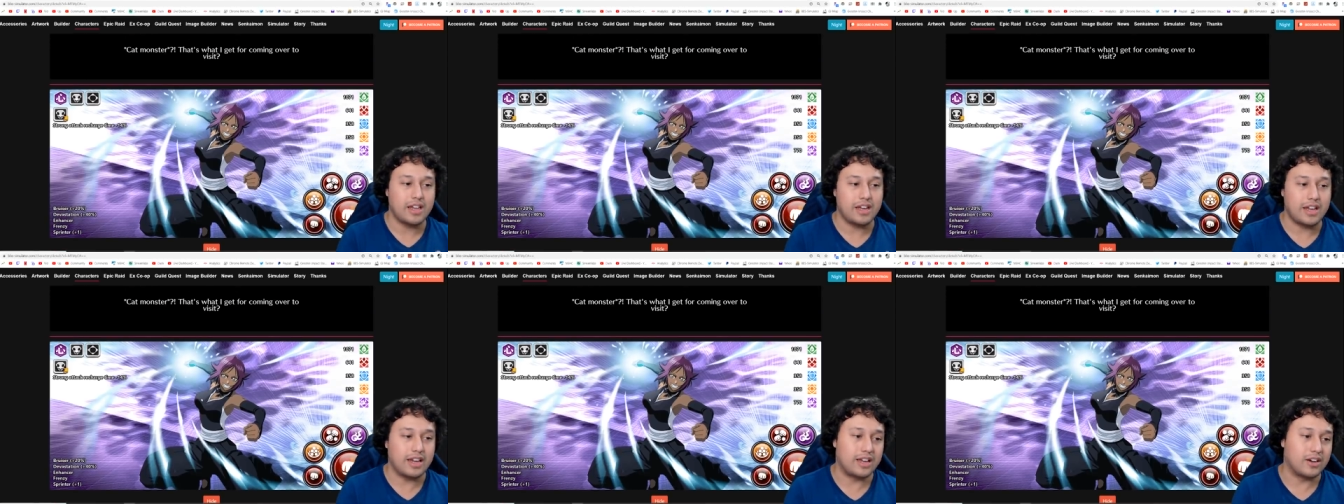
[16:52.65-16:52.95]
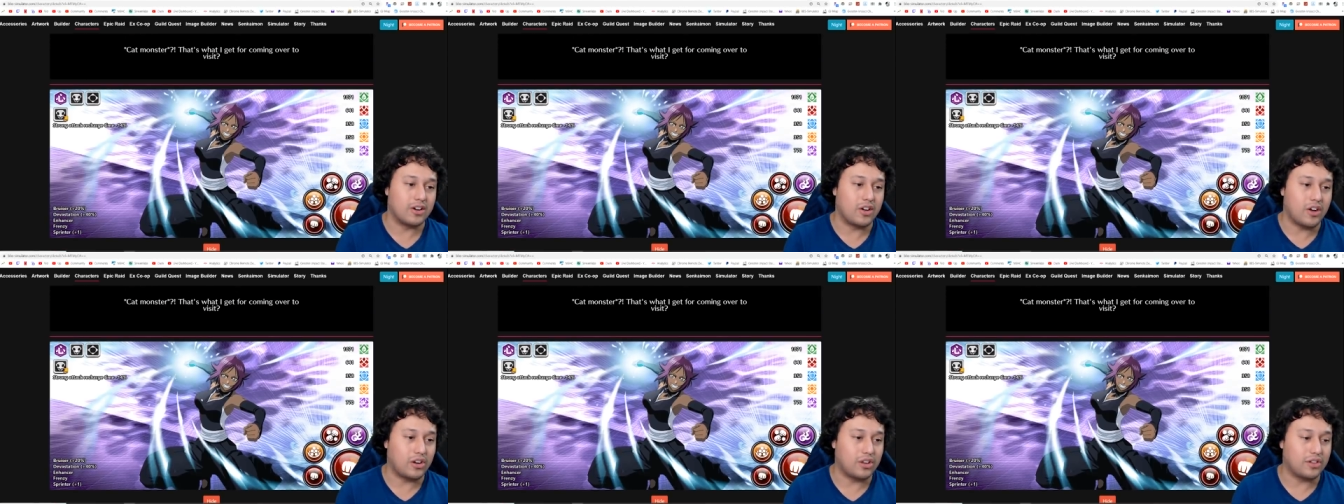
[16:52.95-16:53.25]

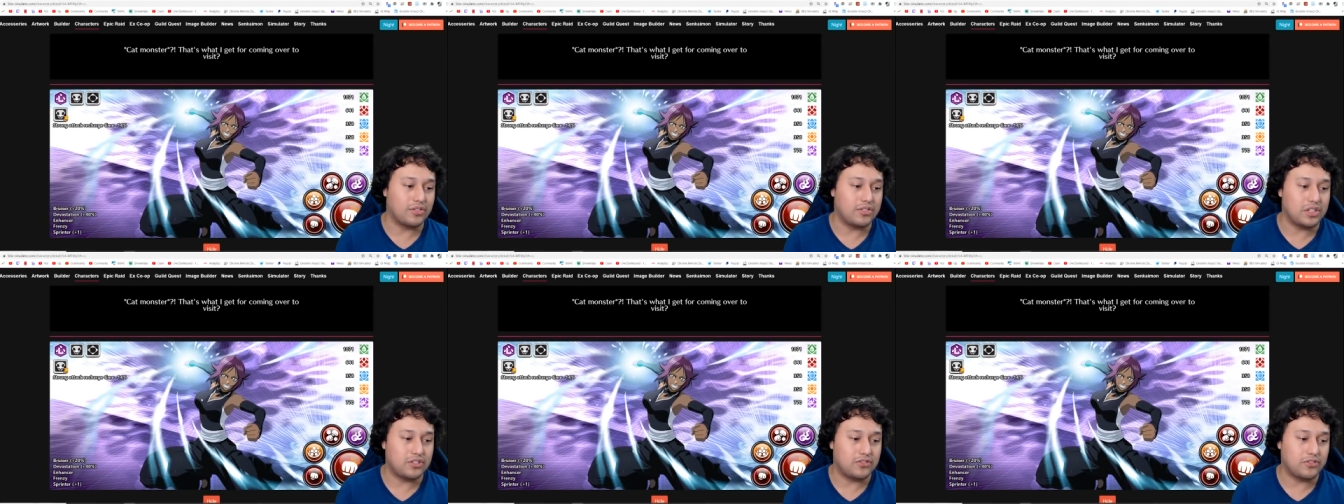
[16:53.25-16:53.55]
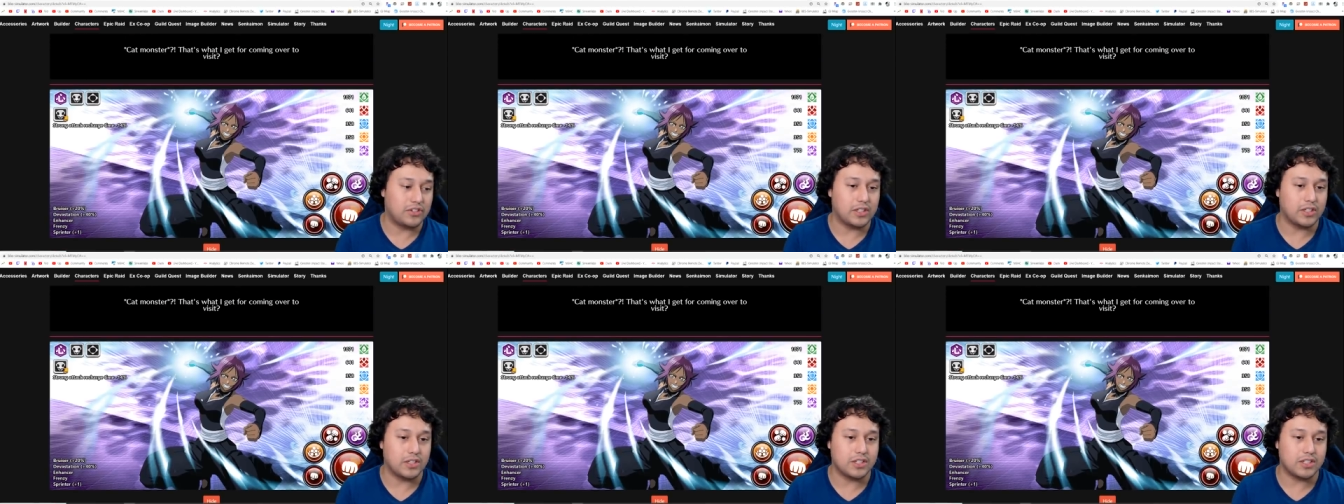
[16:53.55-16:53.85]
in all of these
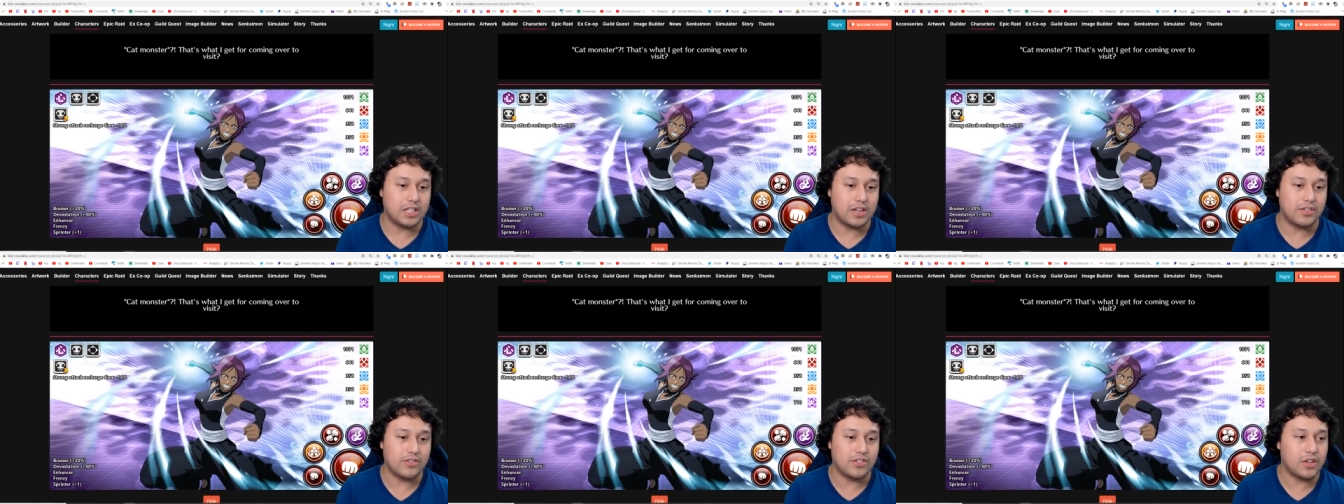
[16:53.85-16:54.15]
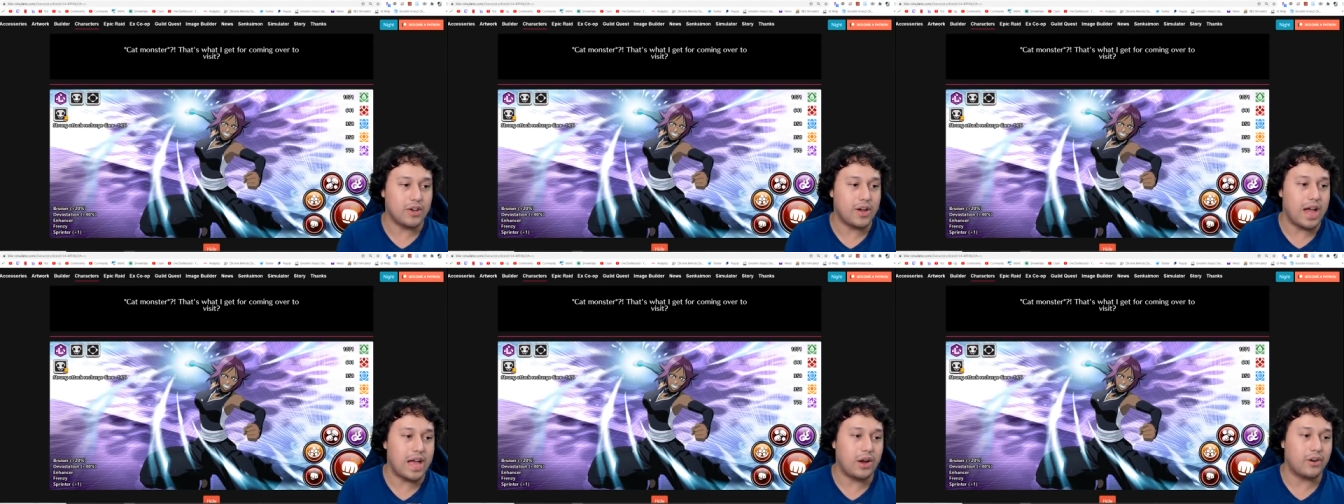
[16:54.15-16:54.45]
fillers, even
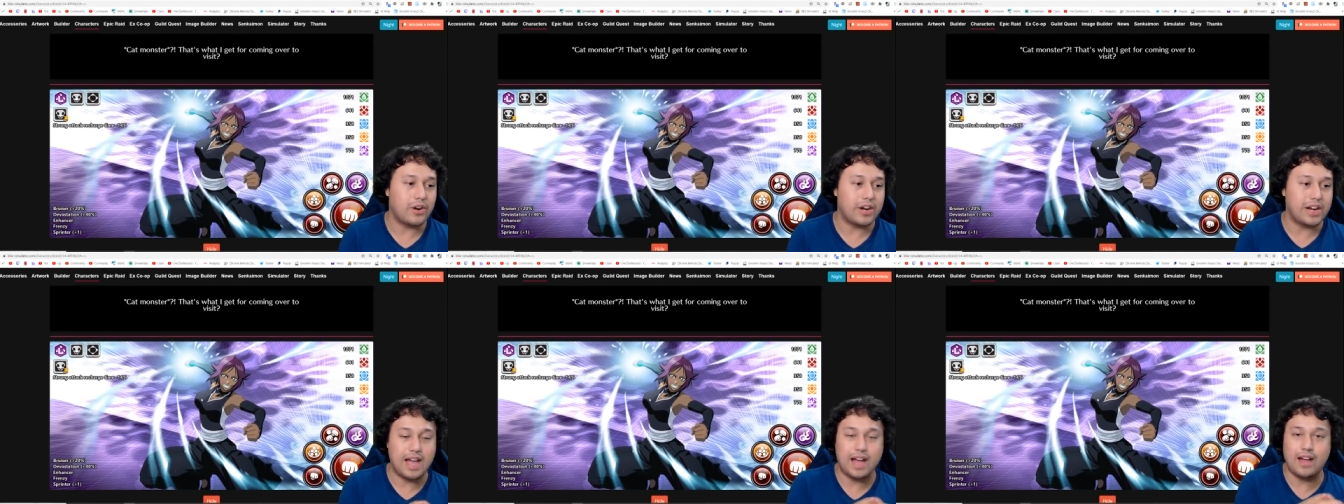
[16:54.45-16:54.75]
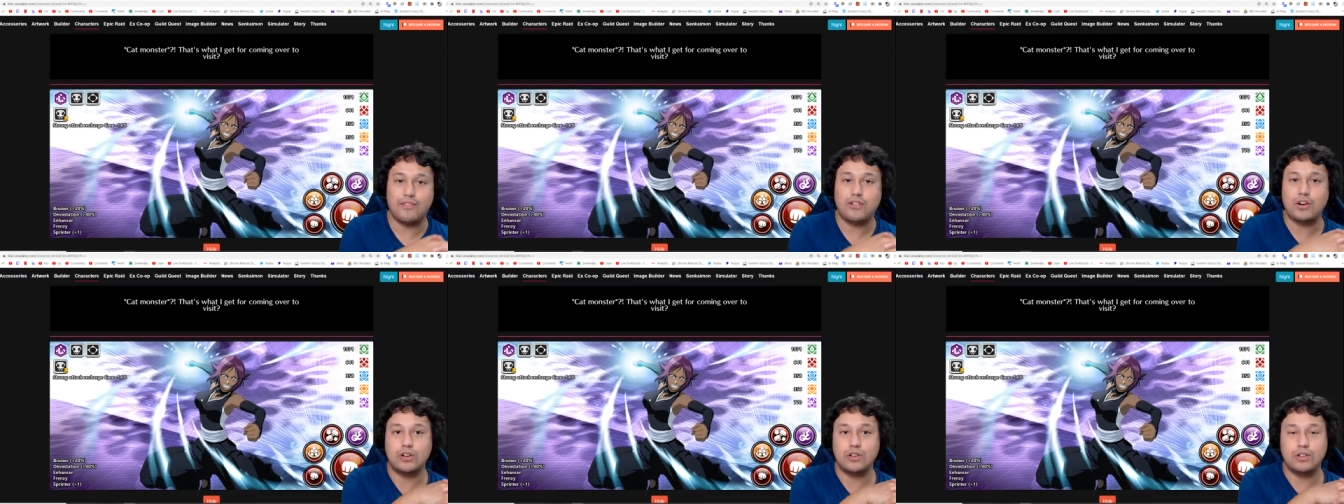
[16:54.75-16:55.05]
though I already
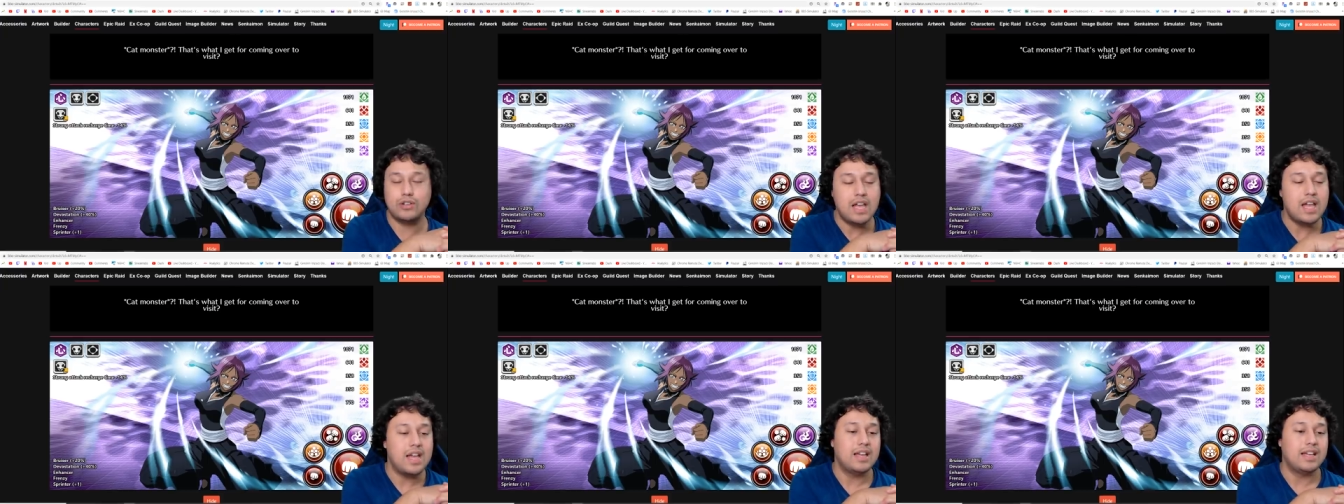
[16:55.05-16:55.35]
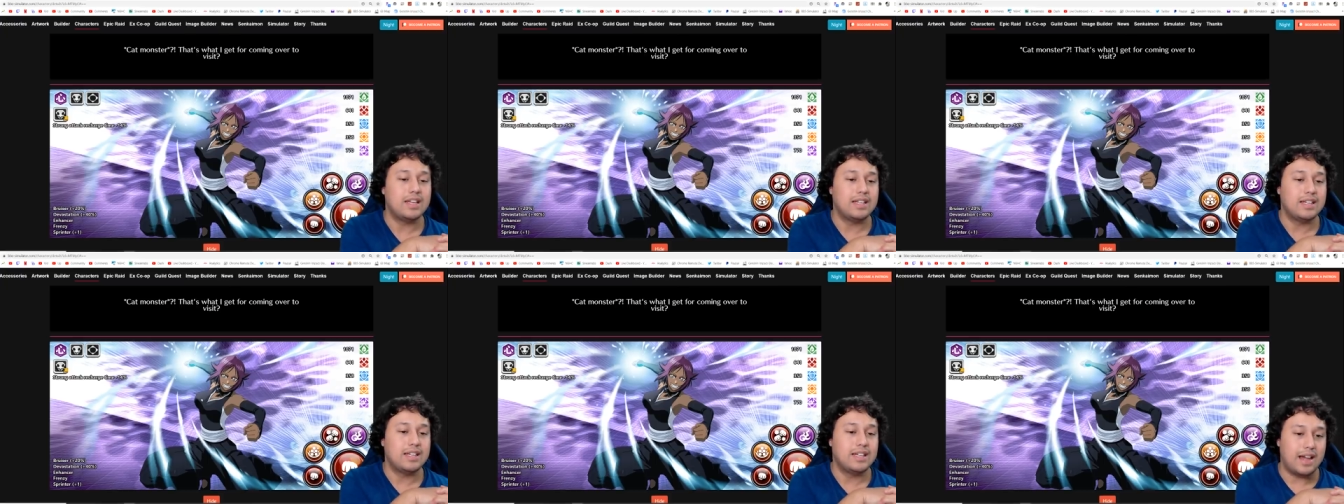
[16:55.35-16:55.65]
have her
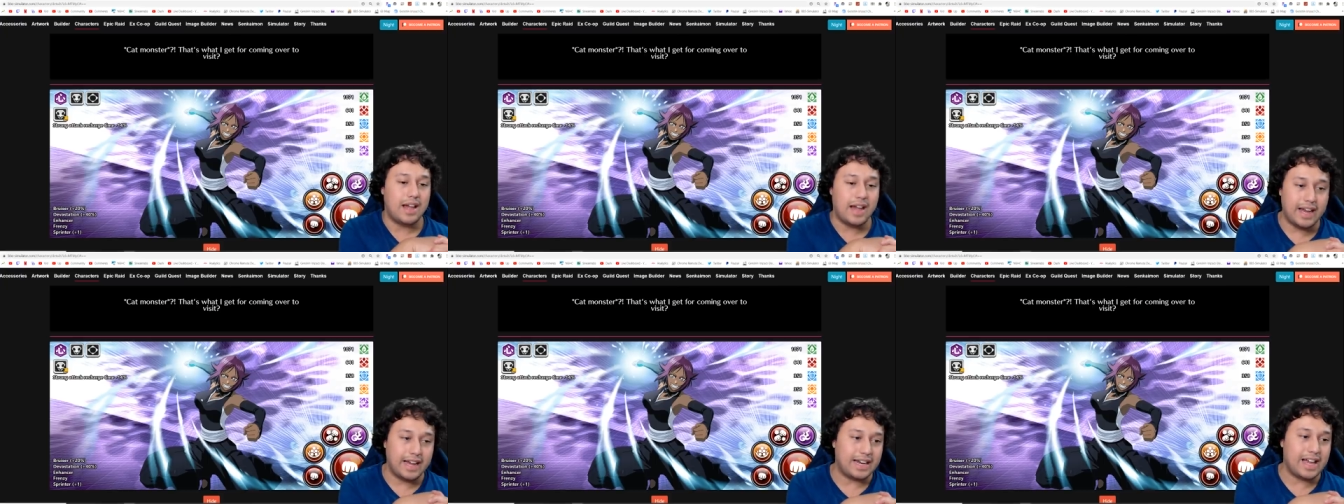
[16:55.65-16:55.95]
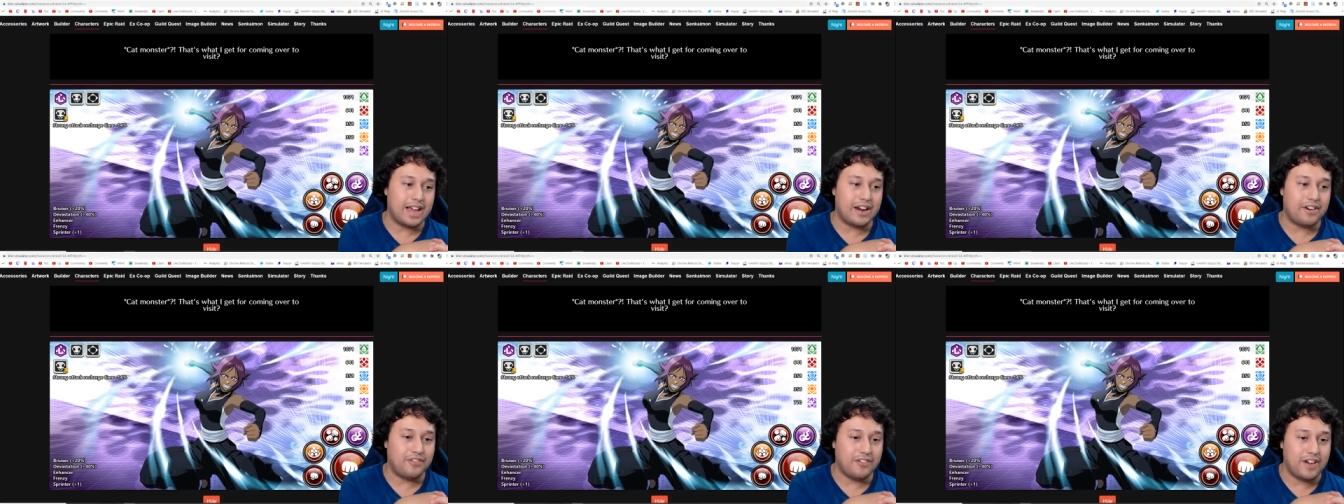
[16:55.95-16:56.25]
eight
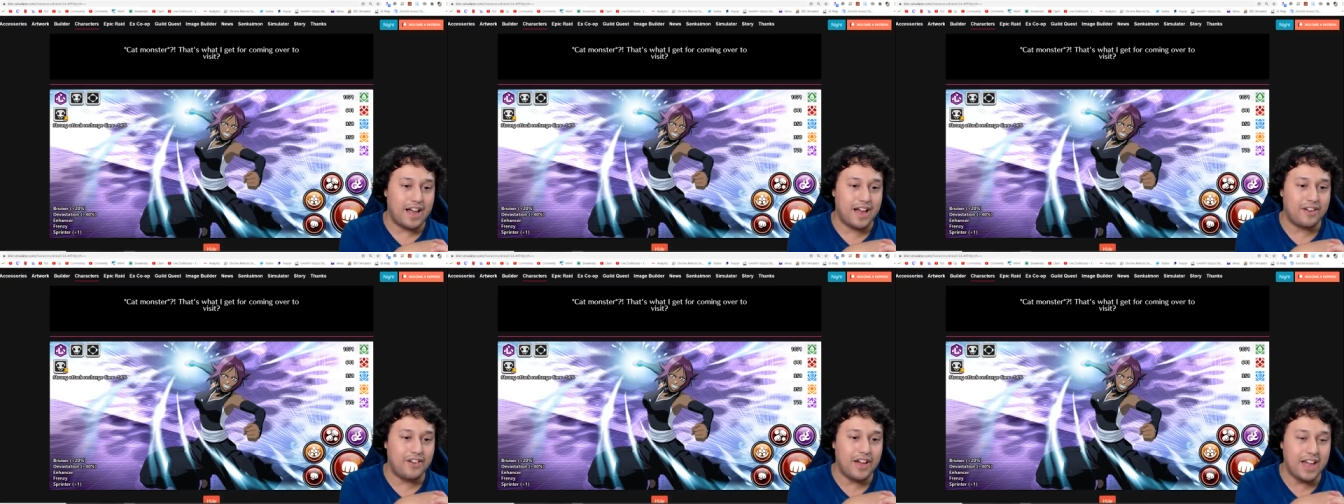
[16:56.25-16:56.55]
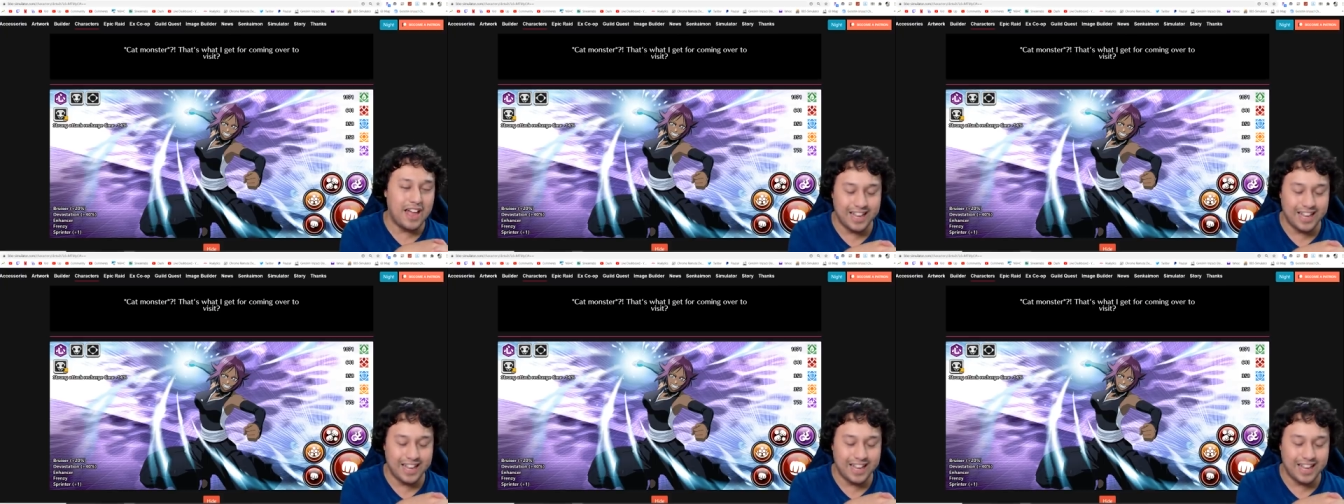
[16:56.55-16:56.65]
out of five.